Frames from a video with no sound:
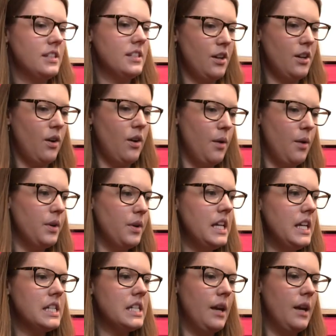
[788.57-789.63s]
So I will
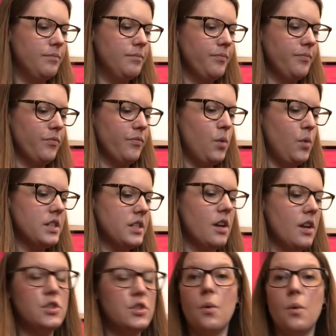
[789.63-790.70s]
eat him once
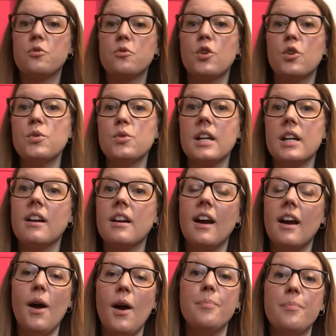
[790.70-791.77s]
I've stopped recording.
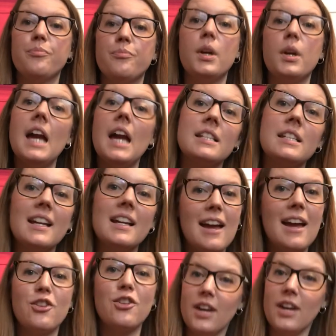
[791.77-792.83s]
But yes,
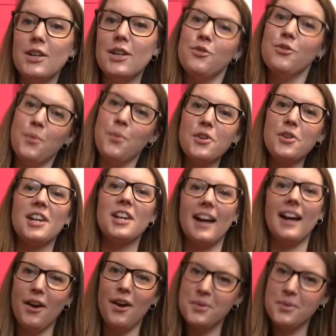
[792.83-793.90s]
again, thank you for watching,
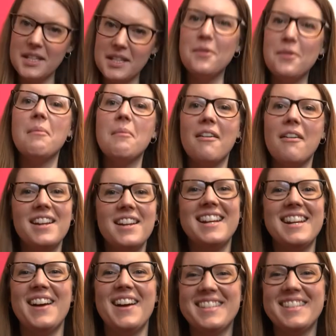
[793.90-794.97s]
and I will see you in my
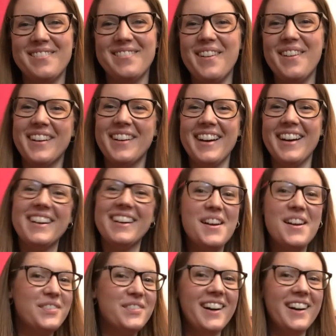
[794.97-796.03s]
video tomorrow.
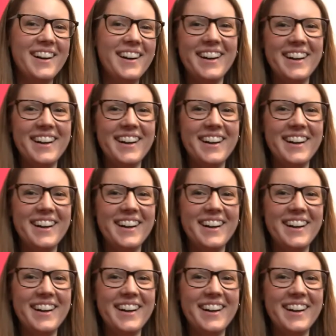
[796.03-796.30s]
Bye!